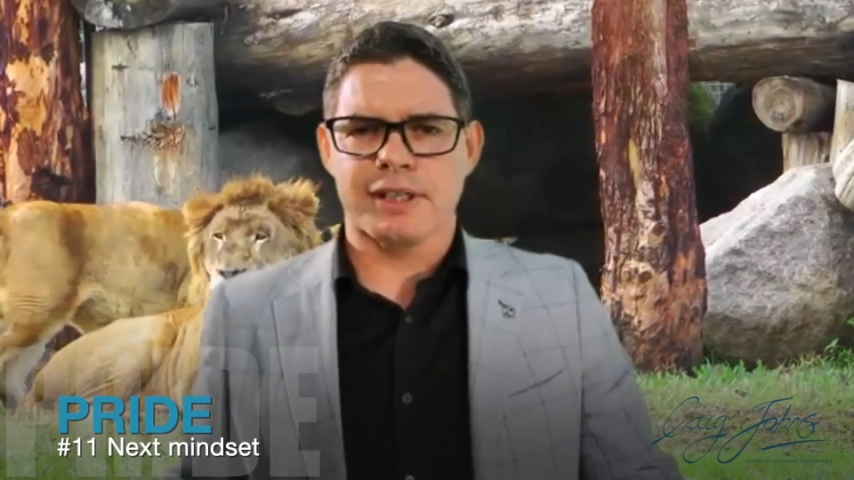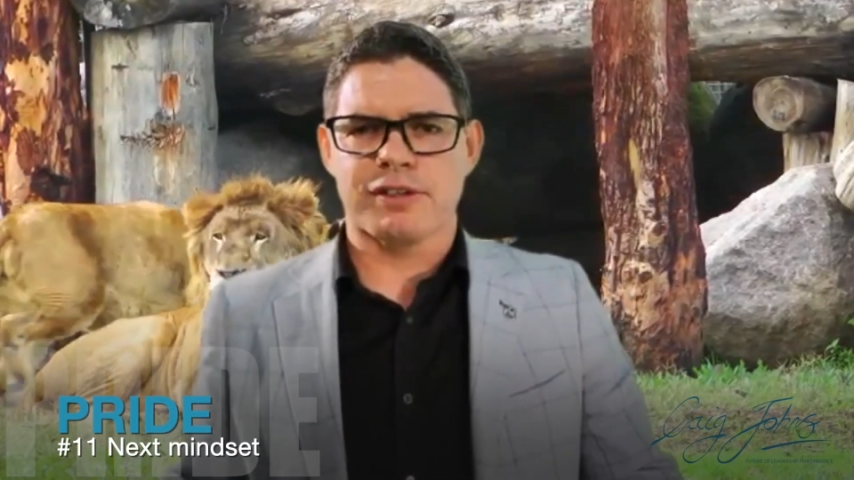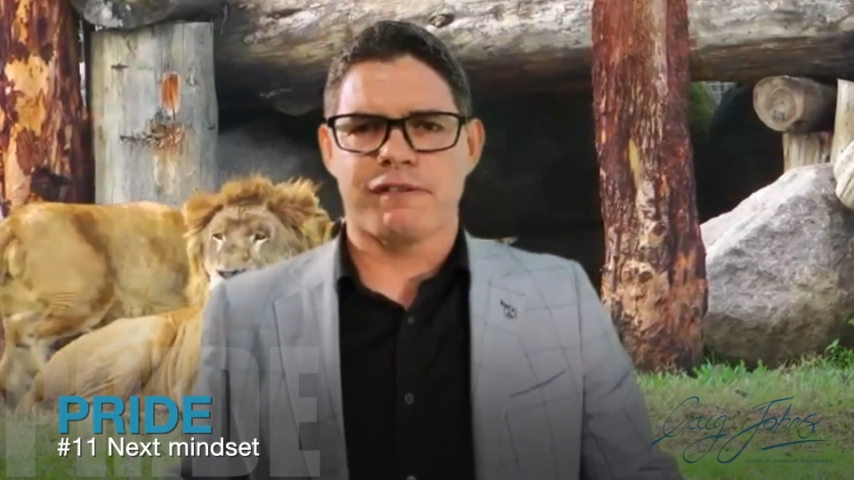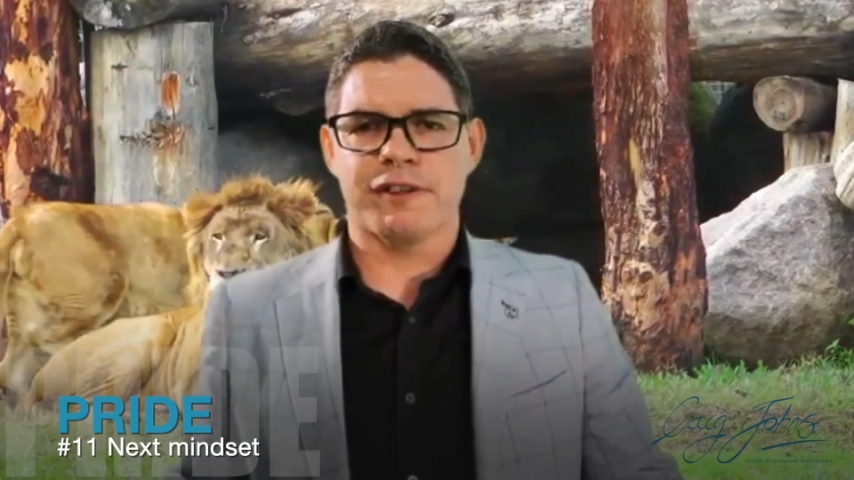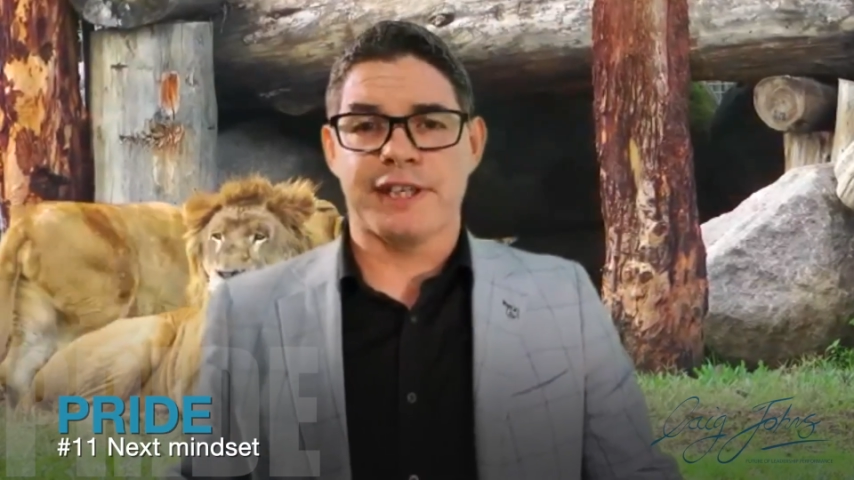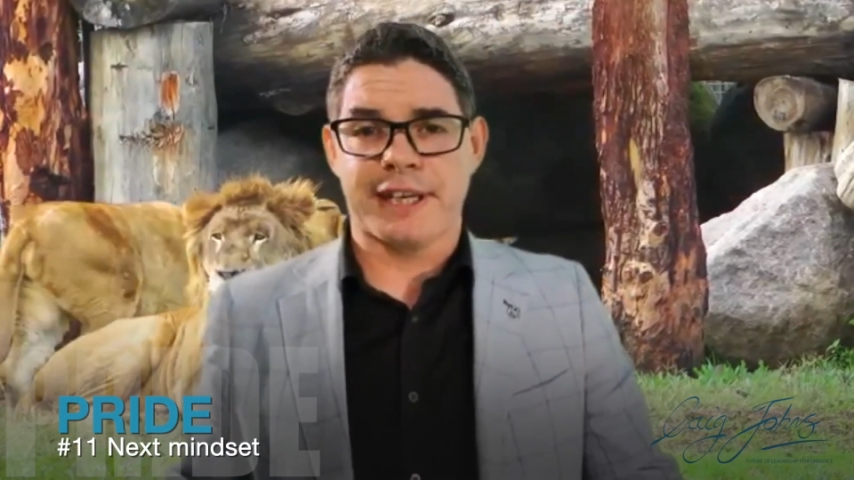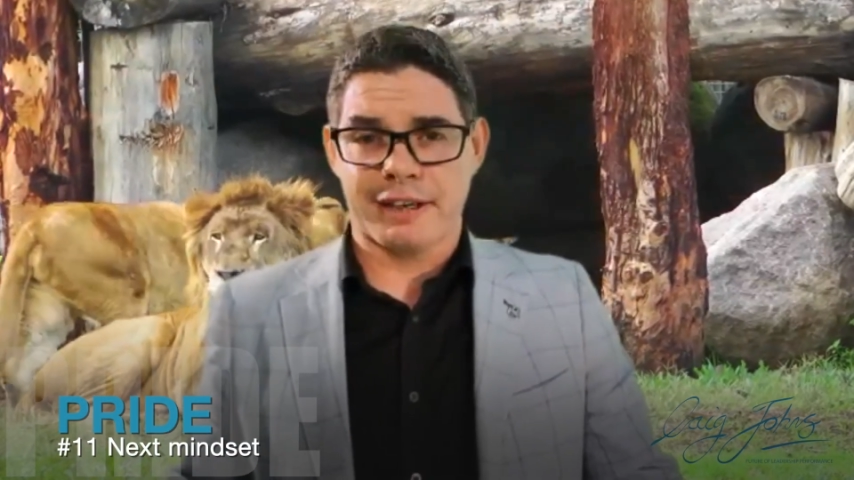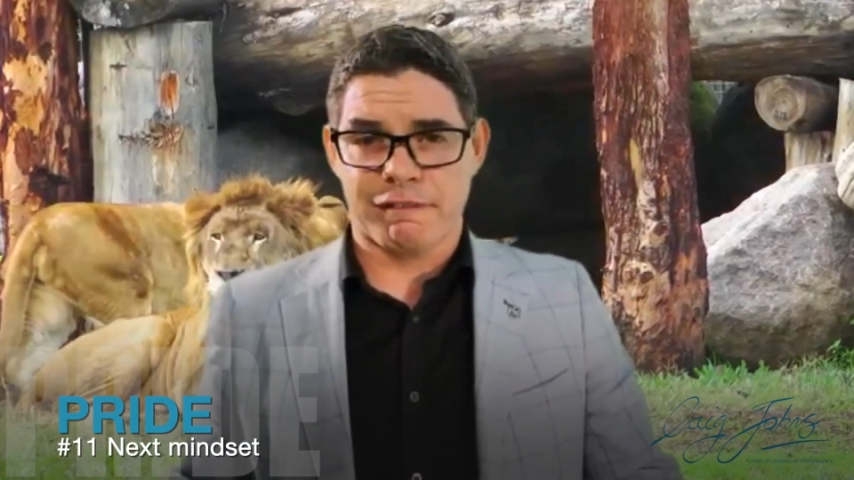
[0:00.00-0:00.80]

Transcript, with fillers: to forget